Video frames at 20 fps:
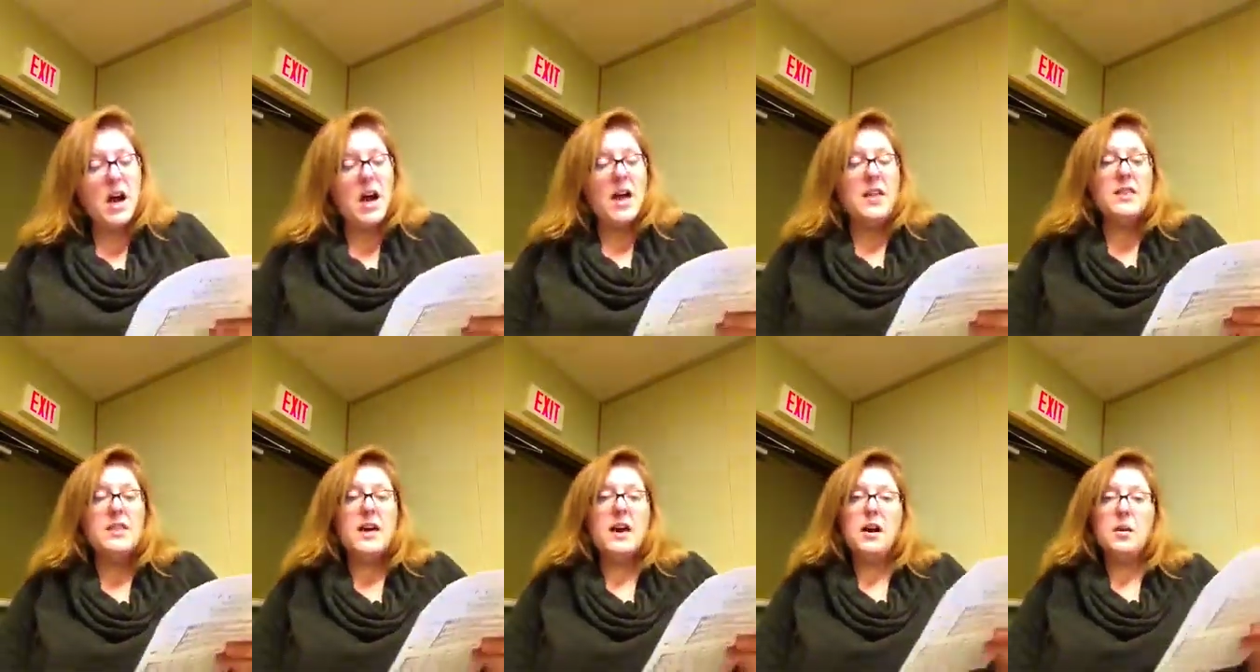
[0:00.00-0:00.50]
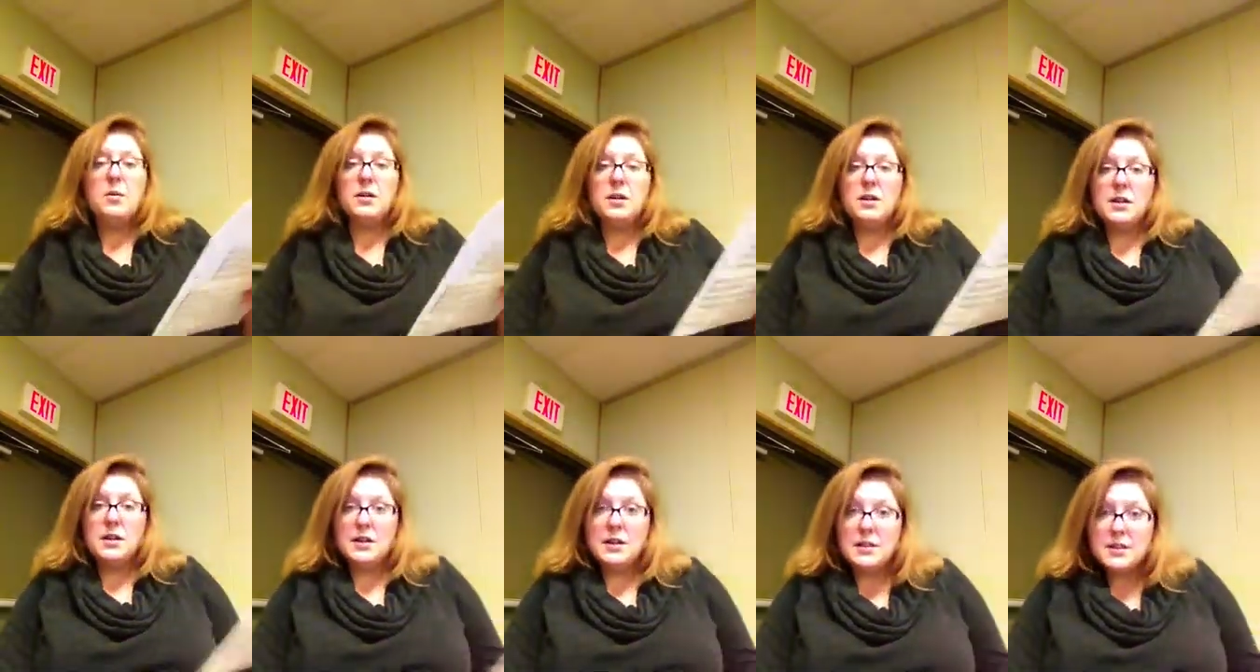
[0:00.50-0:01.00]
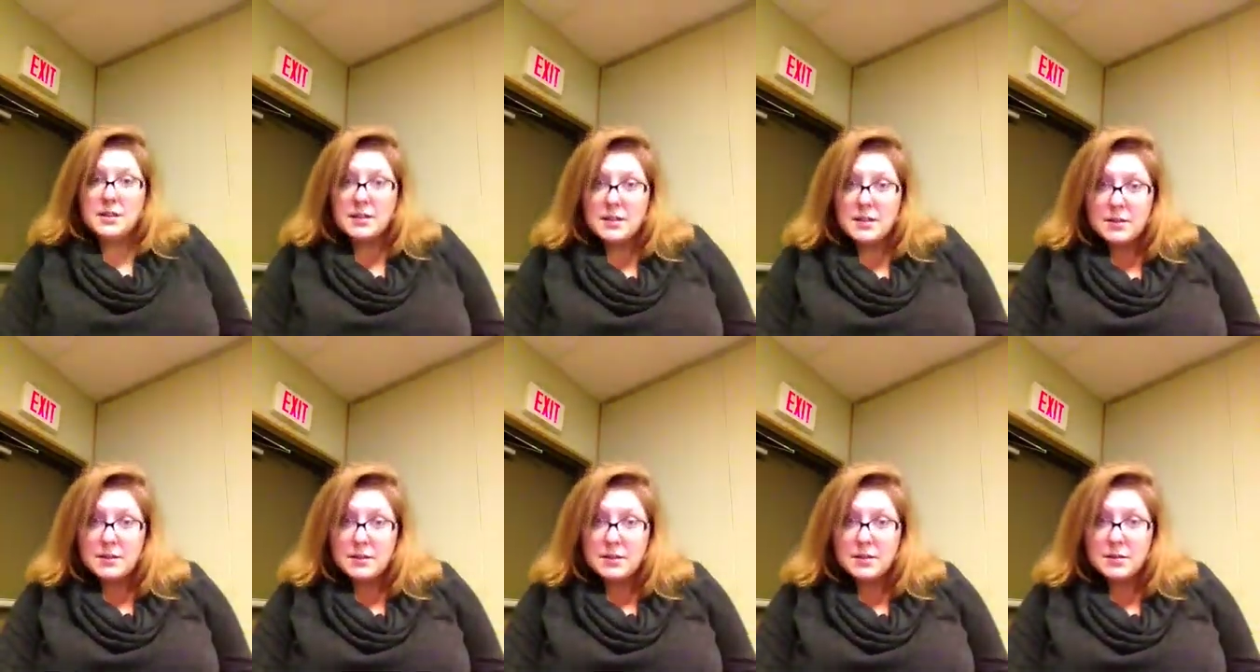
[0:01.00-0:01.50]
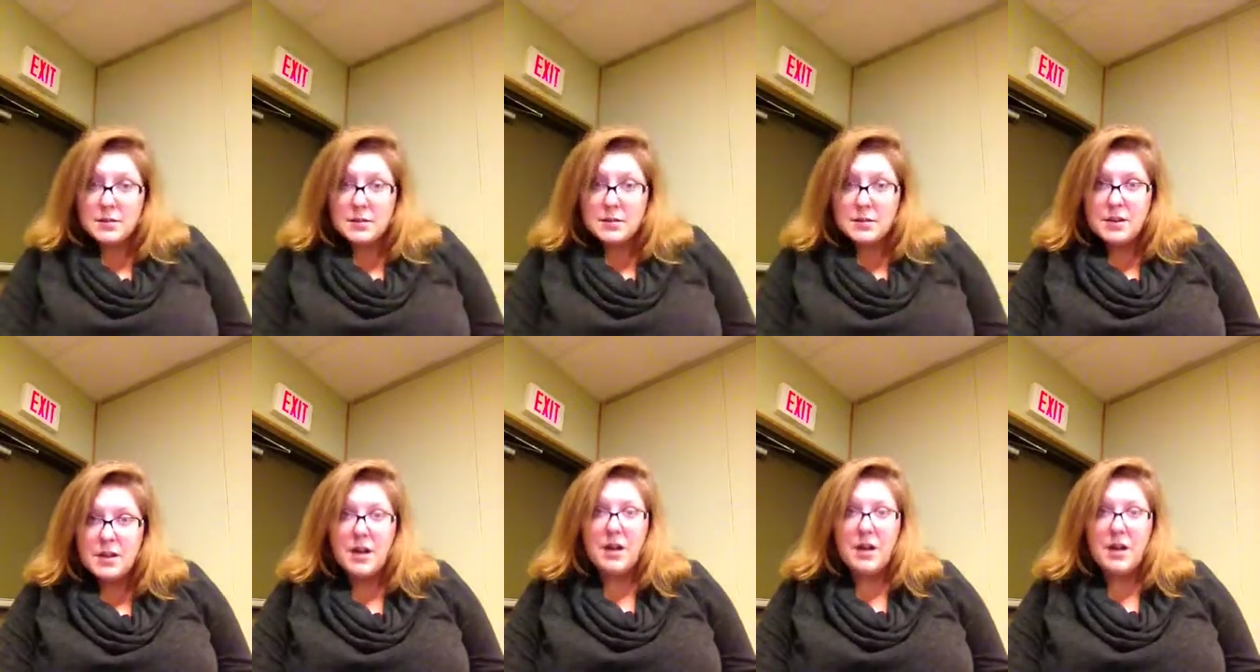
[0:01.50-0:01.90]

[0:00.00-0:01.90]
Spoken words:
And now we're going to get to the